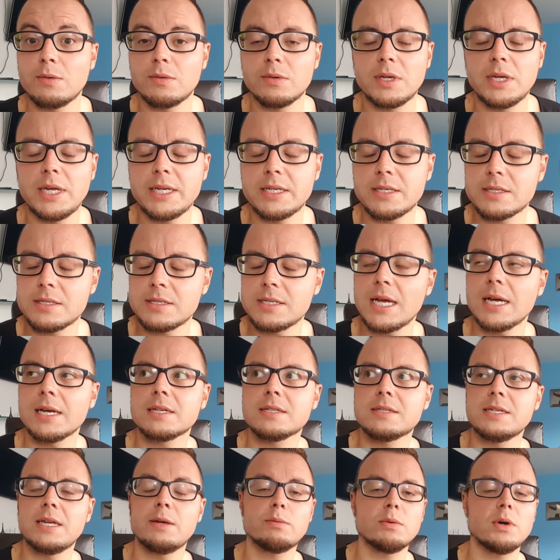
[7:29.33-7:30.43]

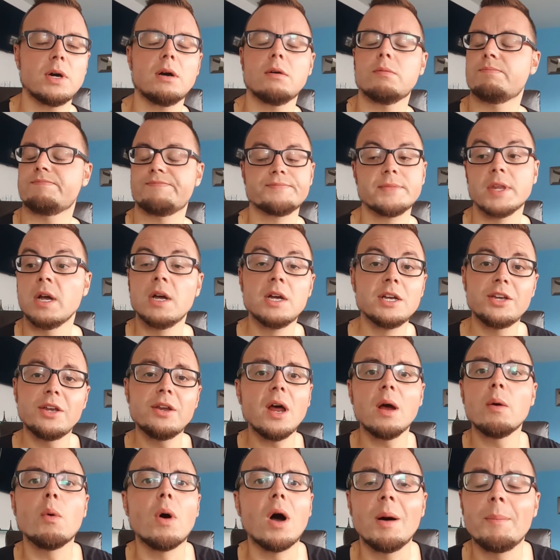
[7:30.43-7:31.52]
Iztaccihuatl, oh, you know
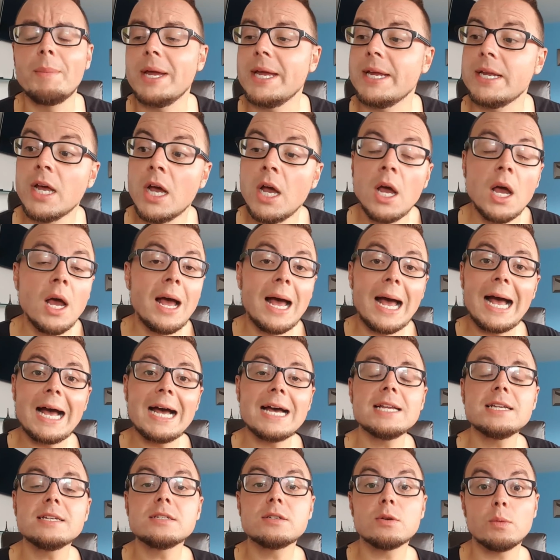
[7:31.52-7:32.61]
what I mean.
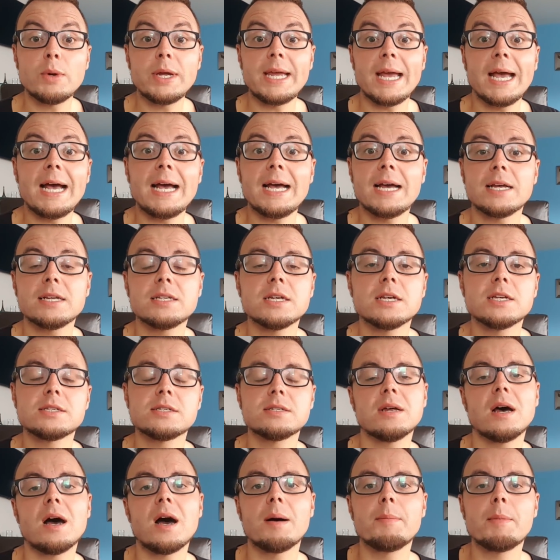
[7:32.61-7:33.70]
And we had
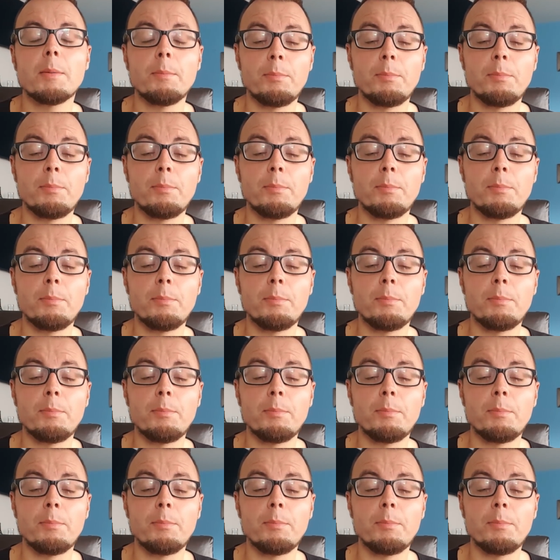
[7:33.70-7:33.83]
some